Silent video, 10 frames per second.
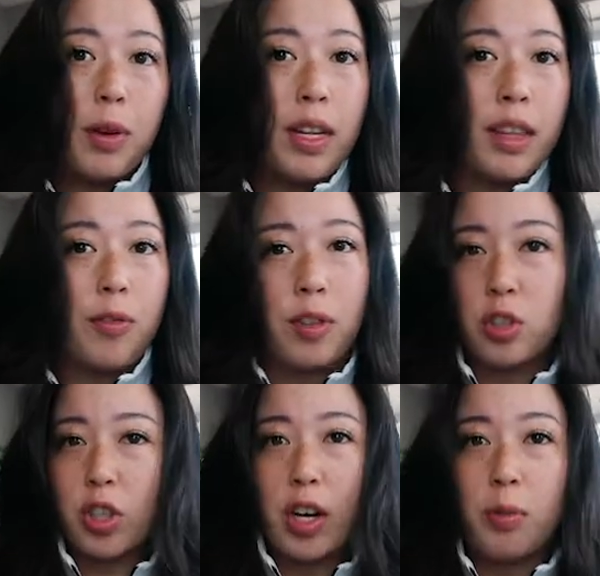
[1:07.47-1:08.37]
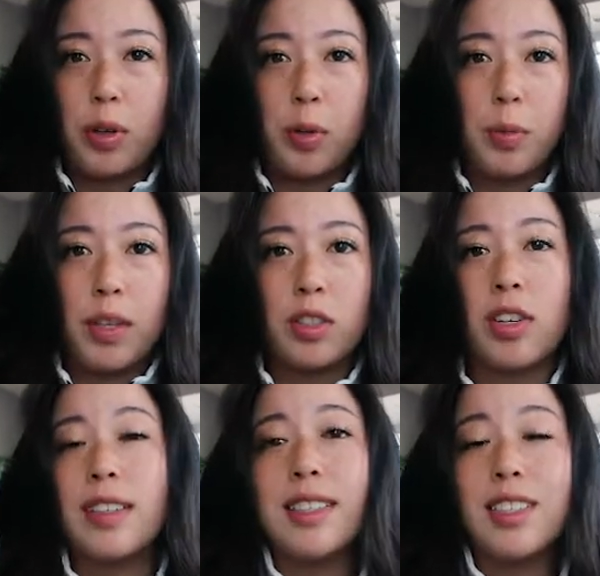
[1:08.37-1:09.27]
In the future, I will be
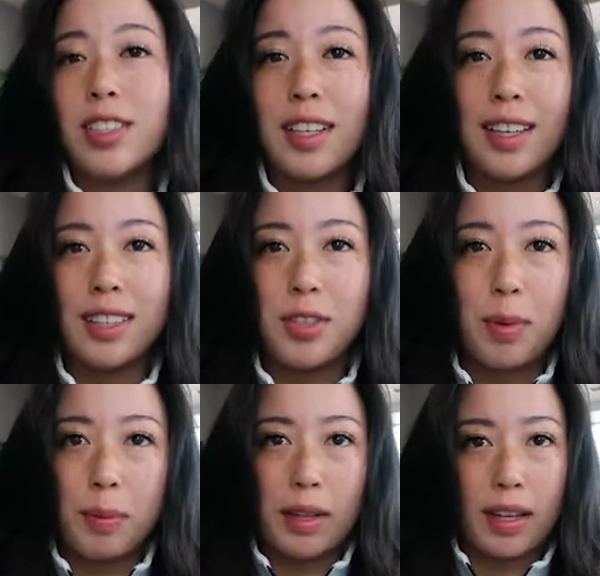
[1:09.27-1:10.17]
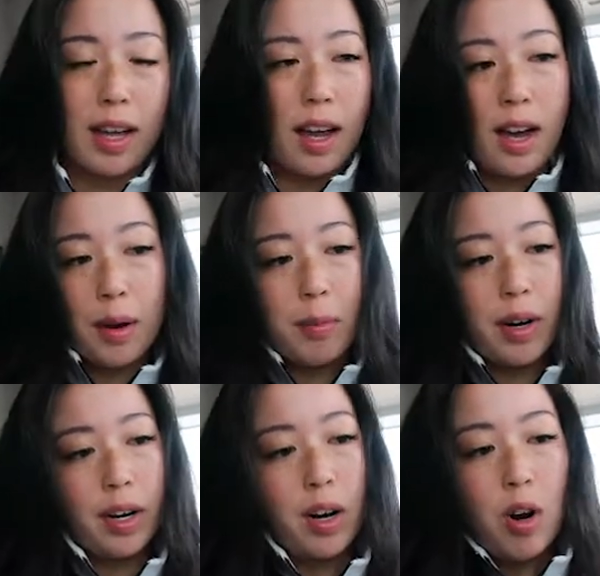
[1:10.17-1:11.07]
transitioning into maybe like a
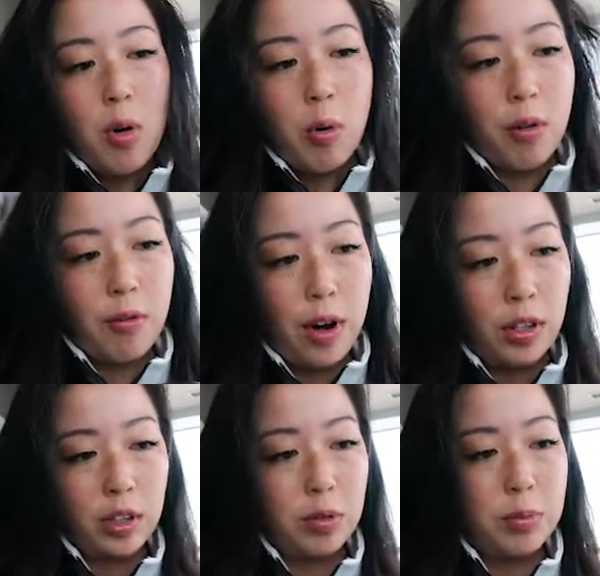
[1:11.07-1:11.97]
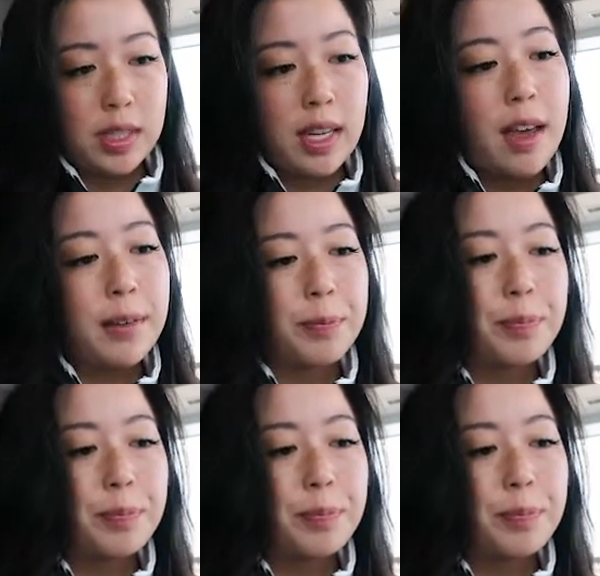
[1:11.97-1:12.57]
hybrid or volume set